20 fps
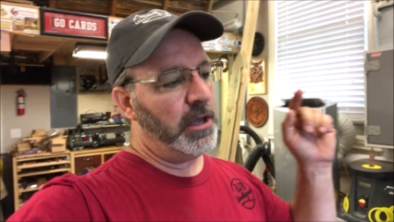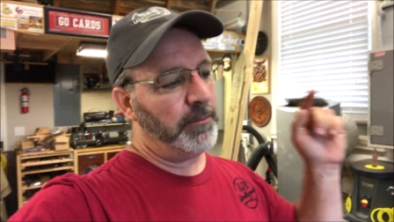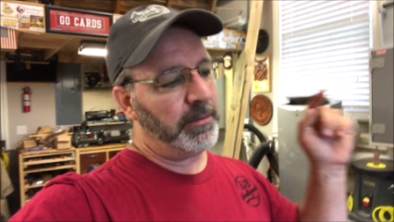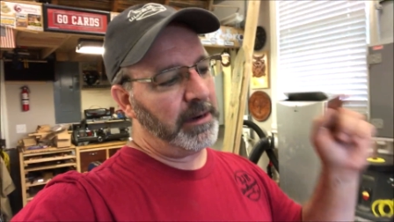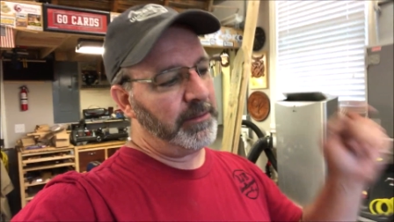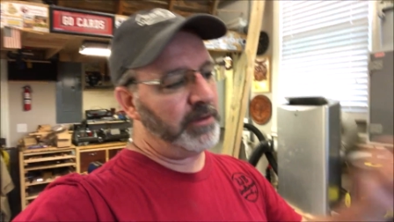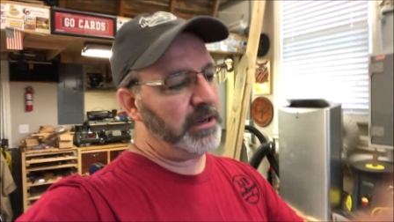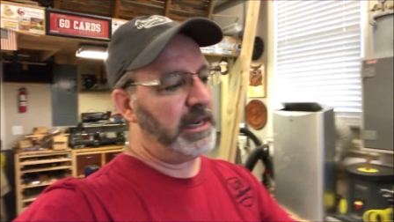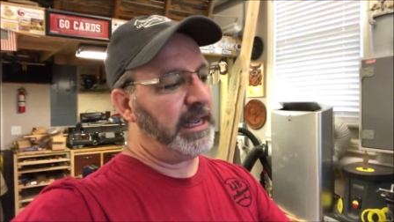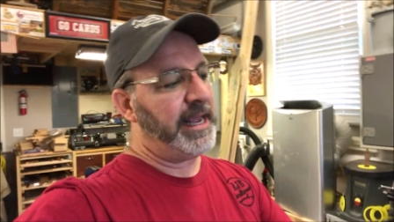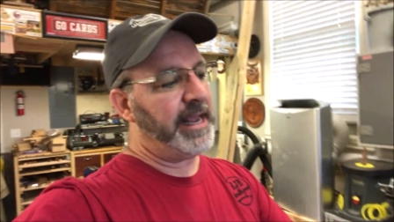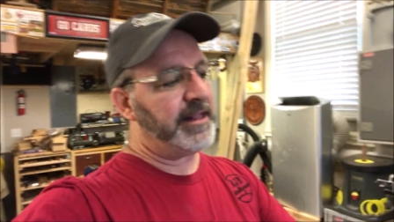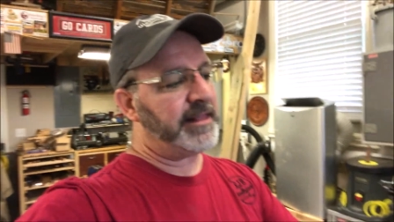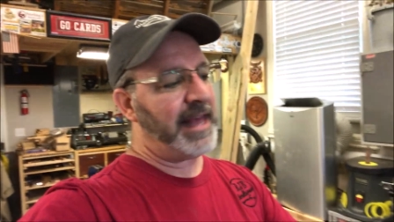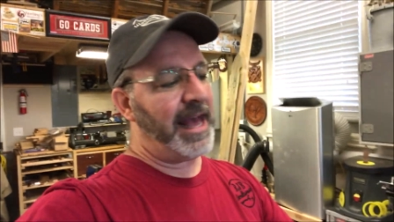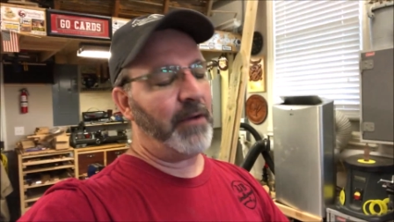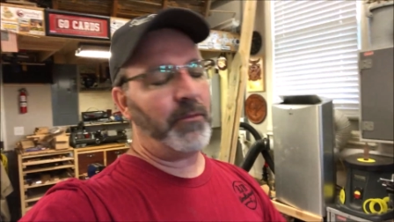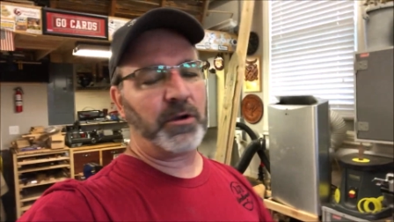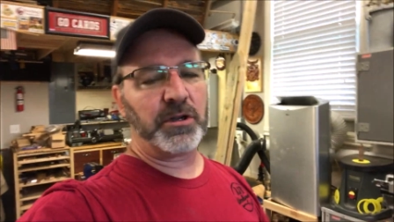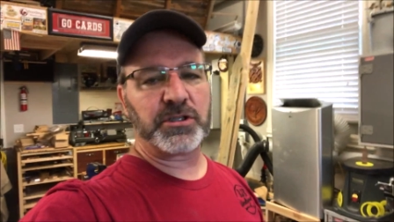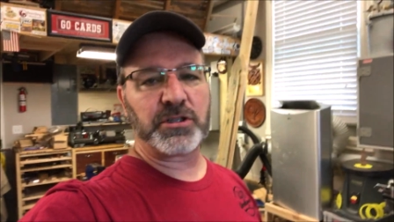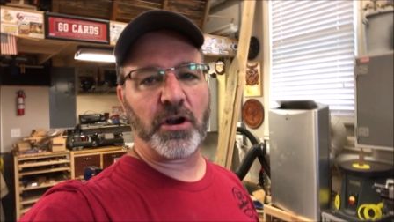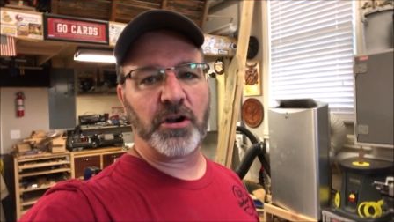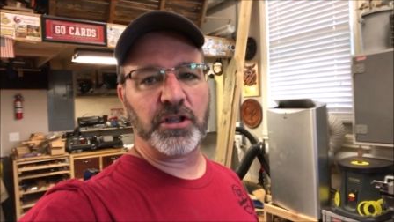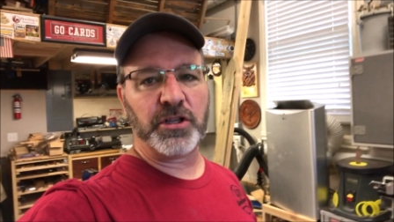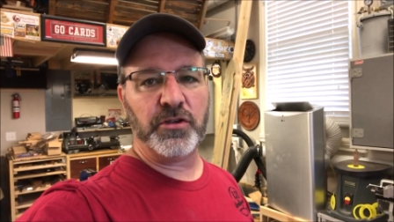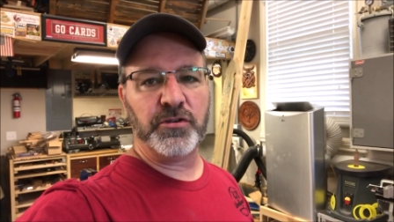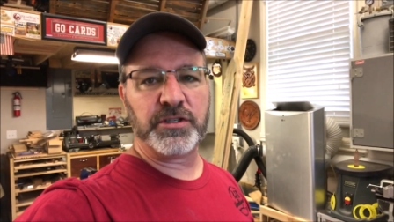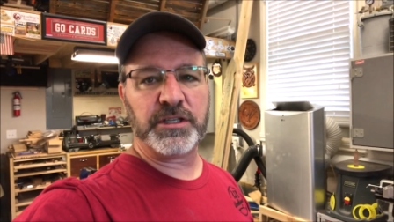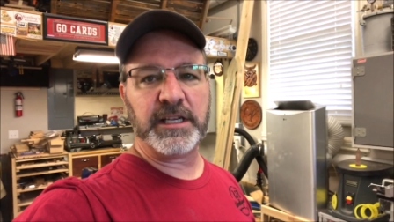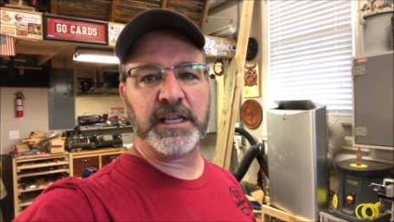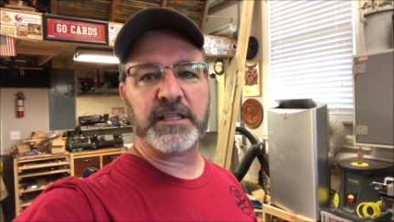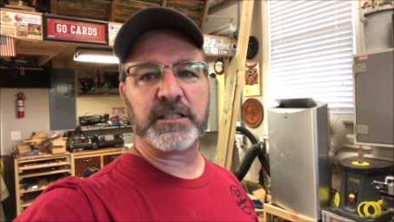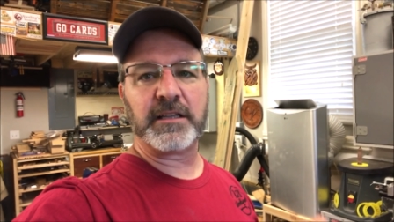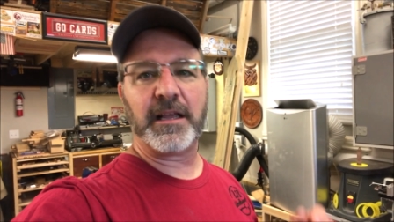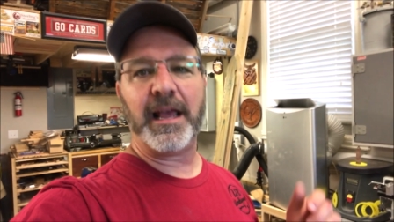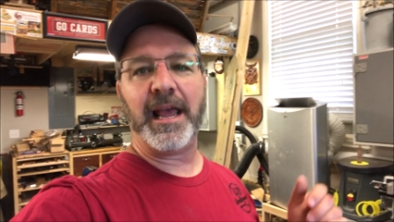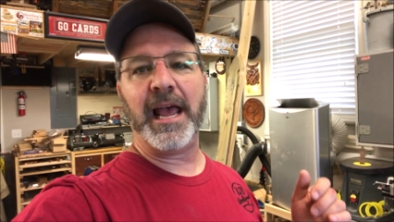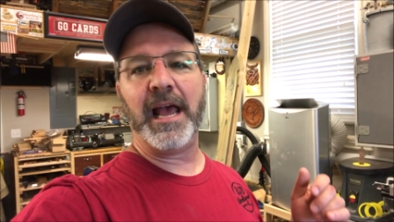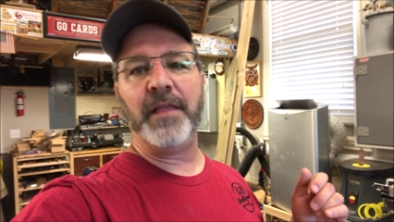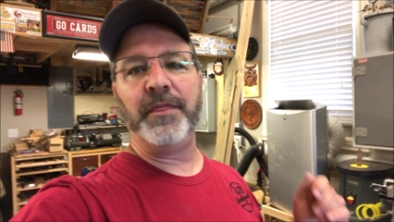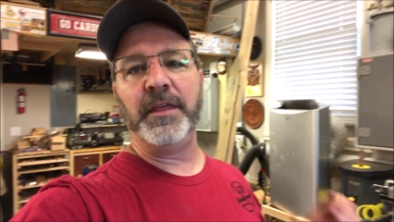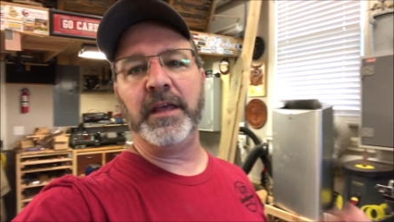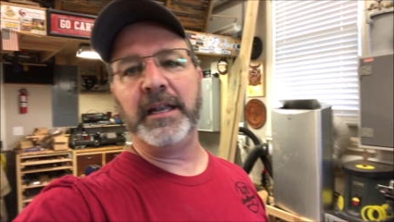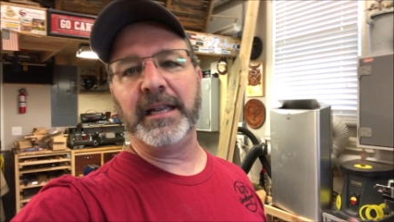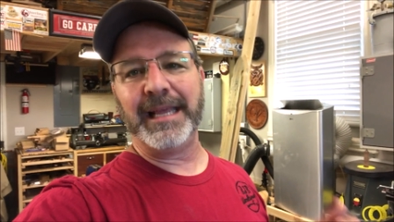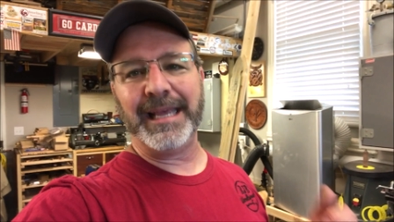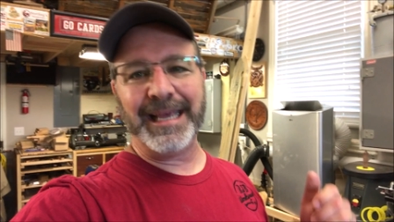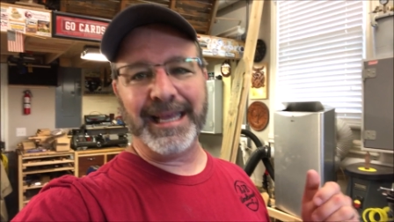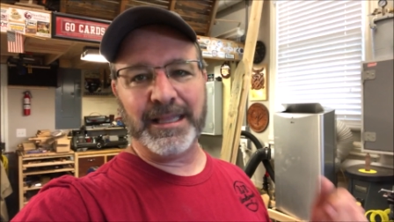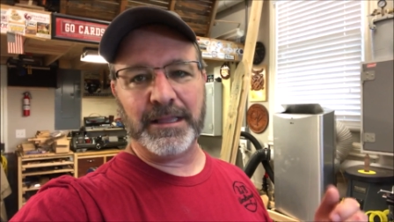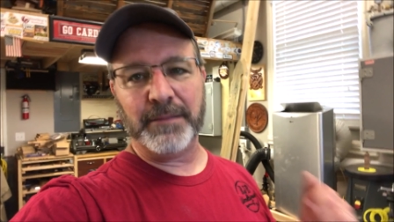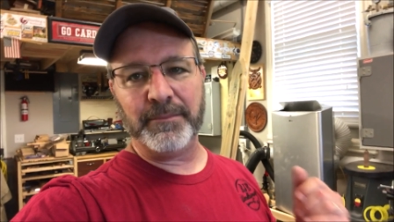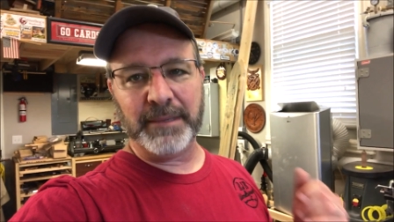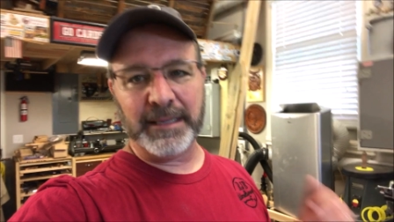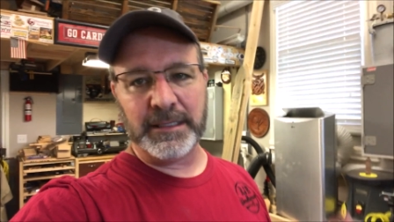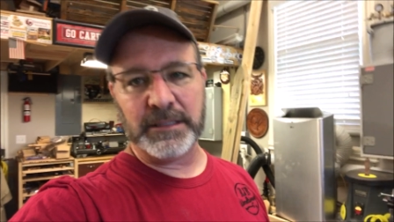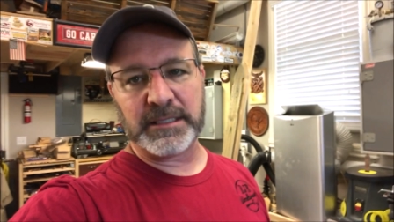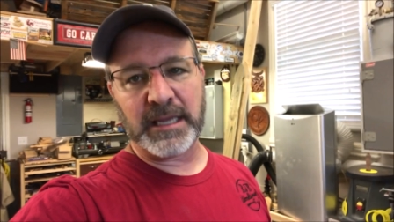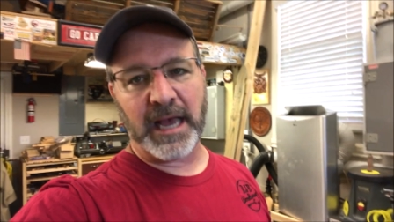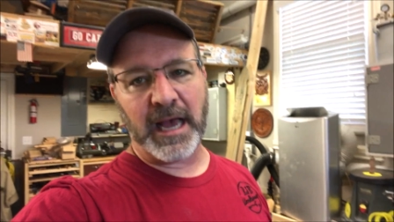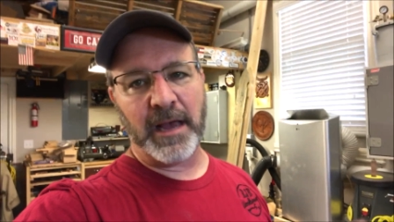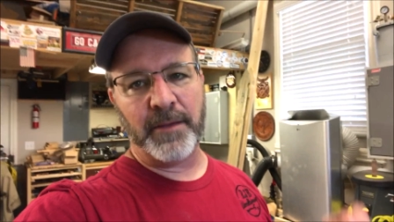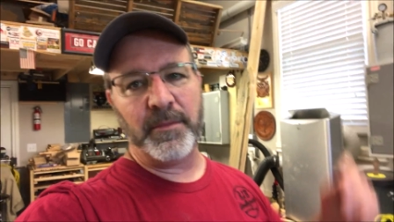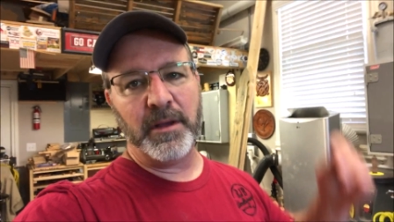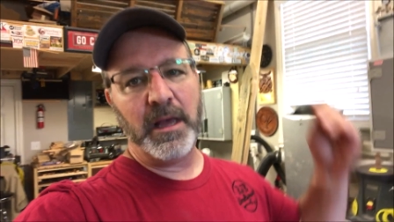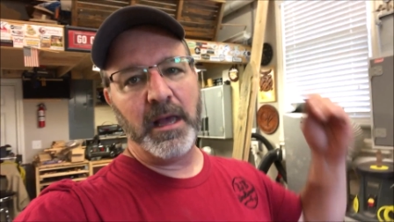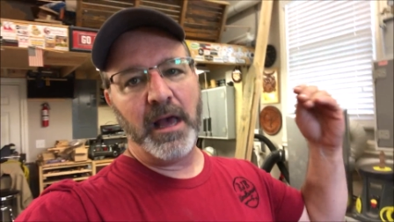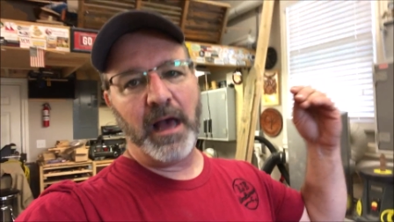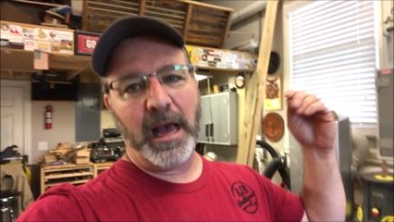But I'm going to ink that one and start using it, and then in the meantime,